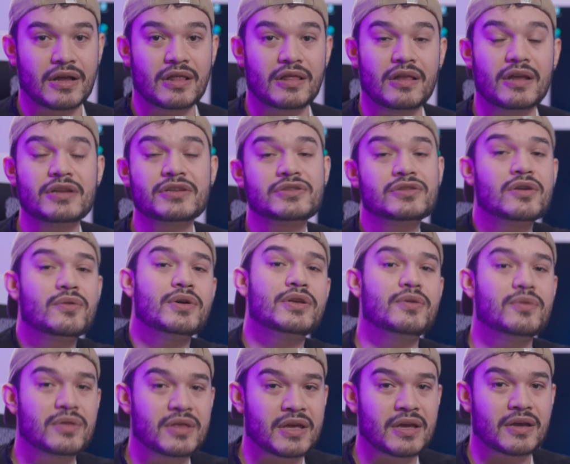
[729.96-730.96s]
Let us know what
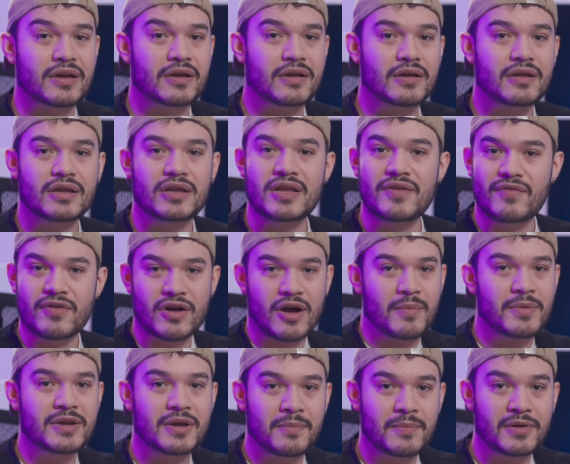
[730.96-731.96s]
you think. Leave a
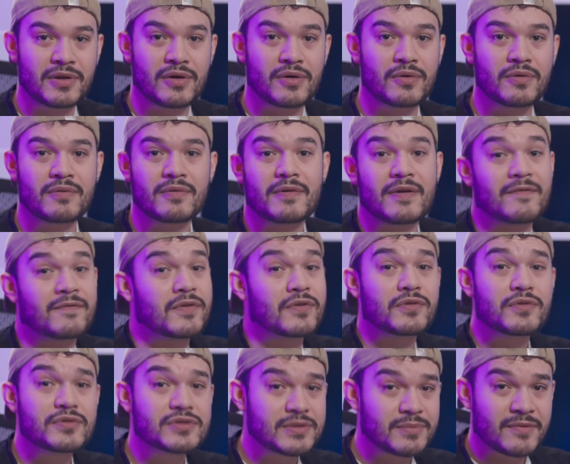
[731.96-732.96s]
comment down below if you
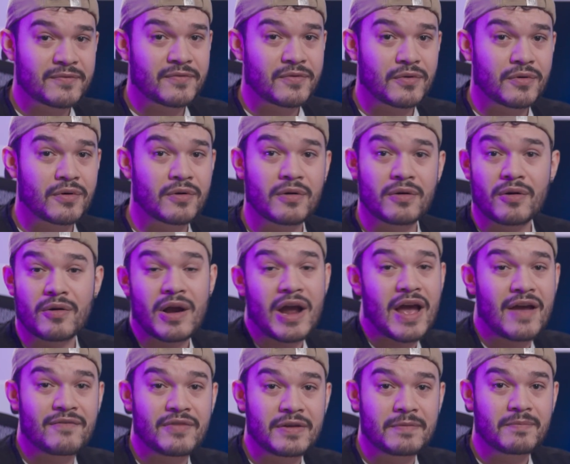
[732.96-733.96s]
used it before or
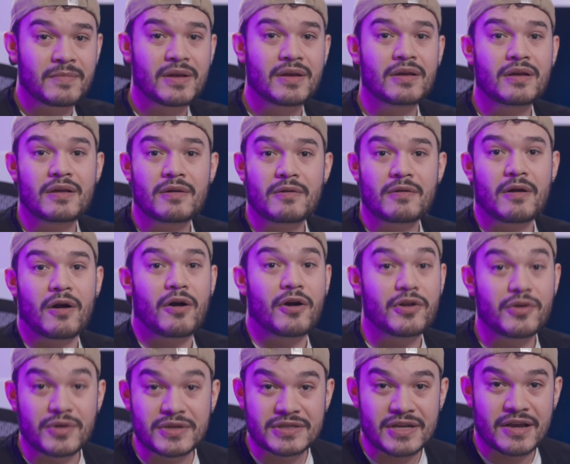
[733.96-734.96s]
haven't. Are
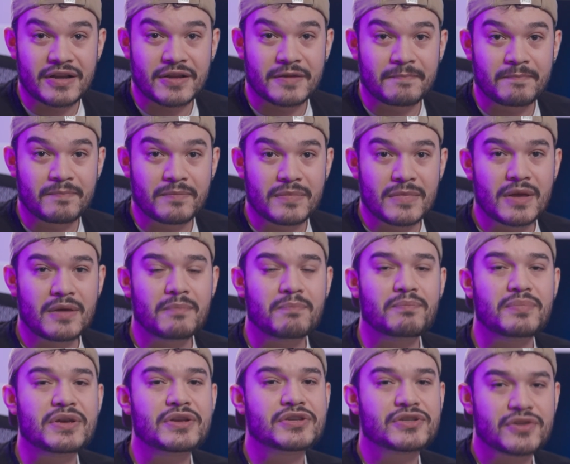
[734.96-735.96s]
you excited?
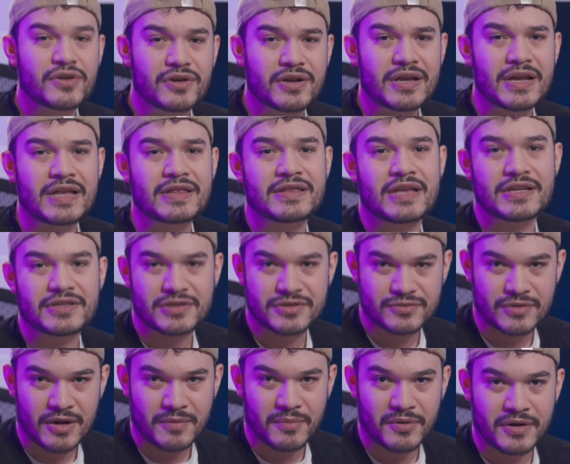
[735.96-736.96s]
Be sure to hit that
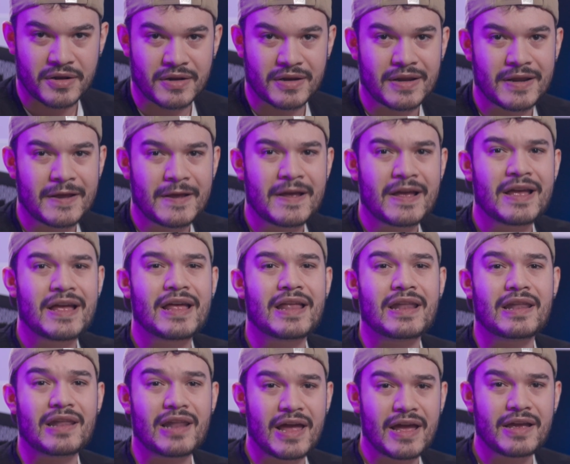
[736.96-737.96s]
subscribe button,
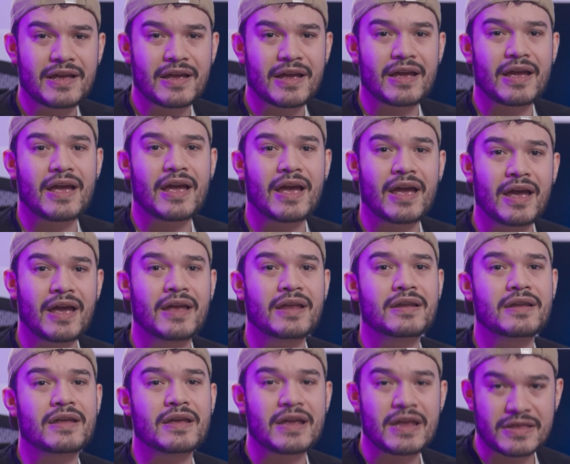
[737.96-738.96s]
like,
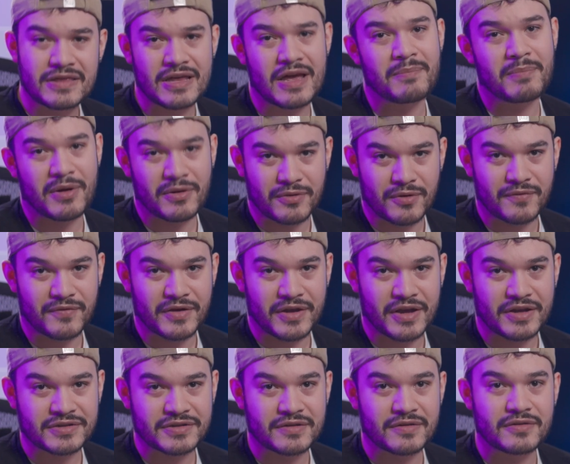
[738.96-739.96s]
and hit that bell
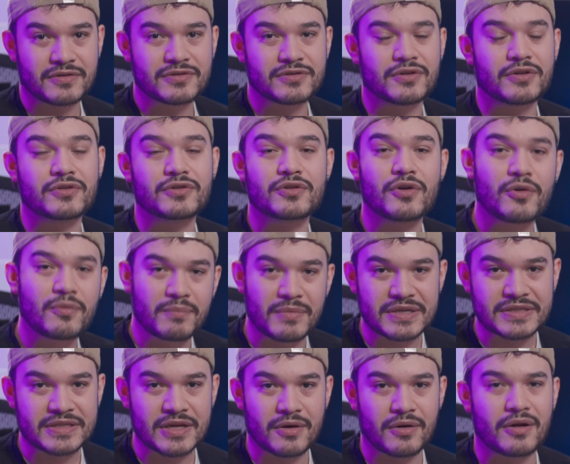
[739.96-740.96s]
notification so you don't
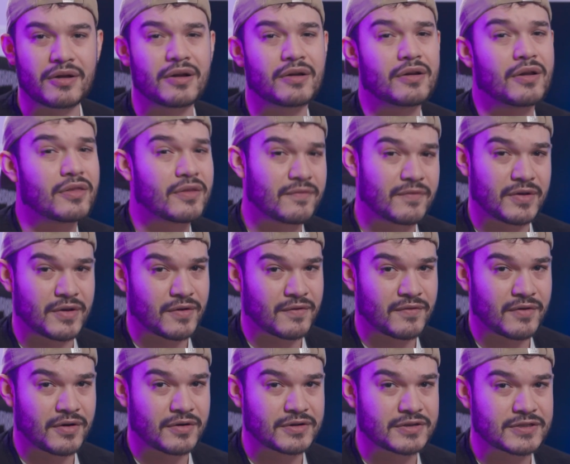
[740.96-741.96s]
miss out on another video of
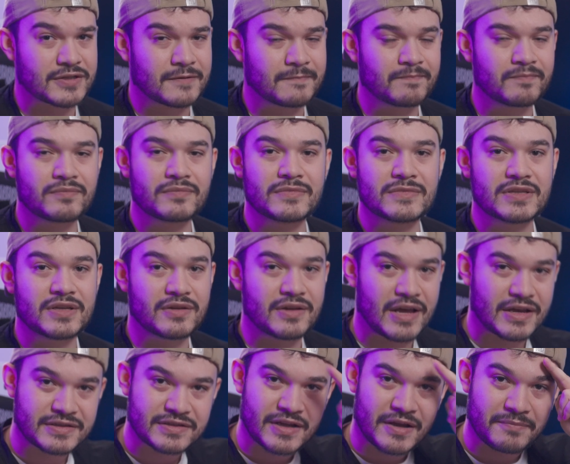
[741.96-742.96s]
ours. Till
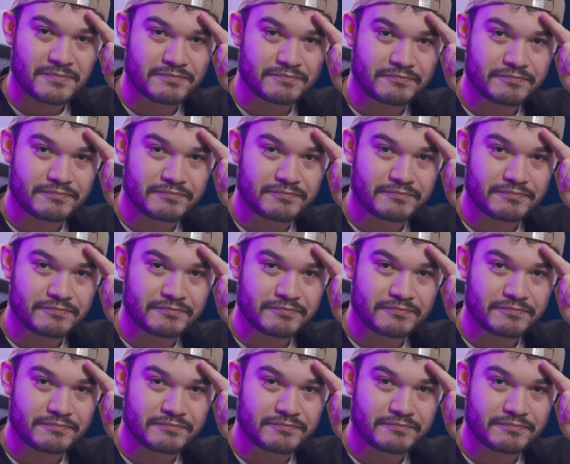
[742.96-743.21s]
next time.